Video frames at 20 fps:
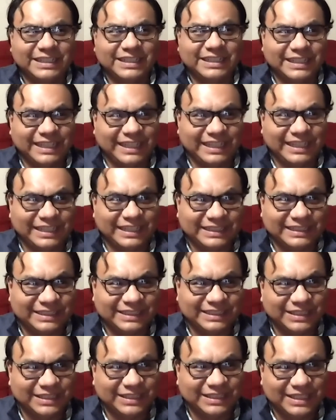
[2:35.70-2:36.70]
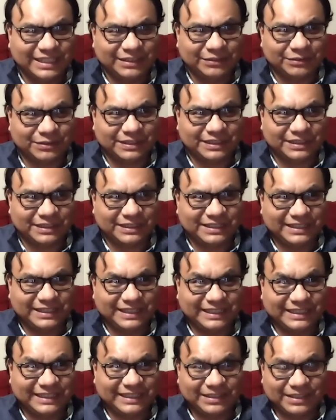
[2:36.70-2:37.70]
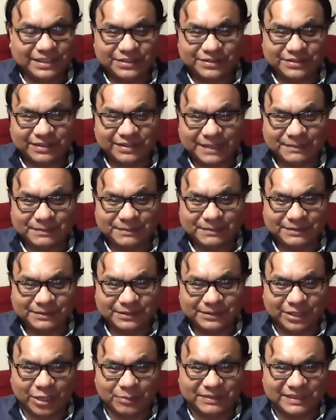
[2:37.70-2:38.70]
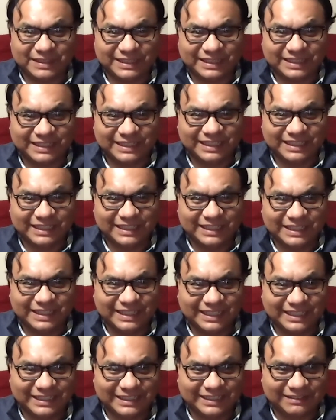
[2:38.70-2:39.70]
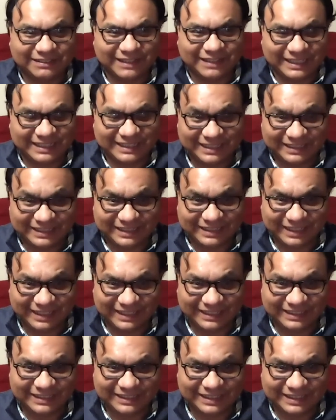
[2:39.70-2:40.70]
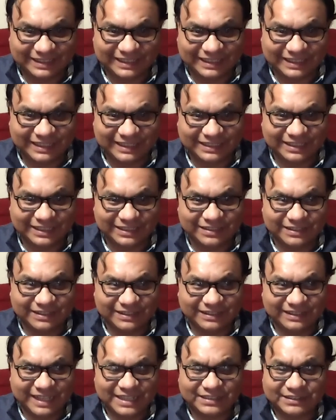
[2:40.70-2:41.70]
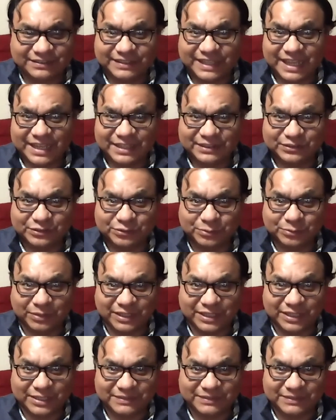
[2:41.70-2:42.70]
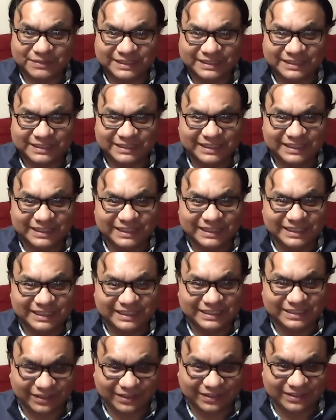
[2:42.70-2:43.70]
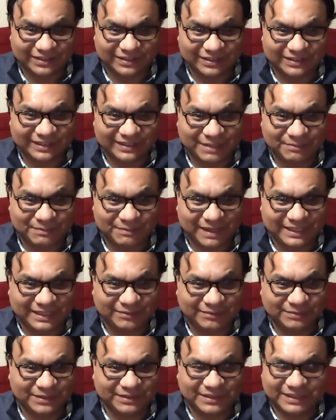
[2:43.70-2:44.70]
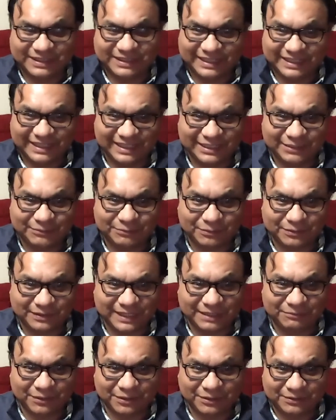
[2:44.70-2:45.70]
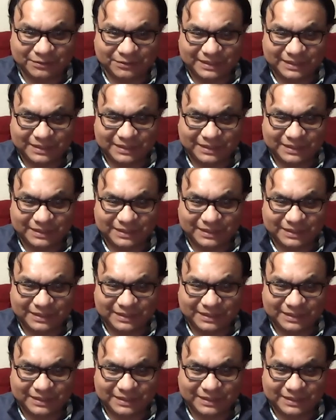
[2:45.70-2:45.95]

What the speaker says: And in order to get the tribe to adopt it, they did a test. The National Council brought him in and his daughter, and they made them do the test where they wrote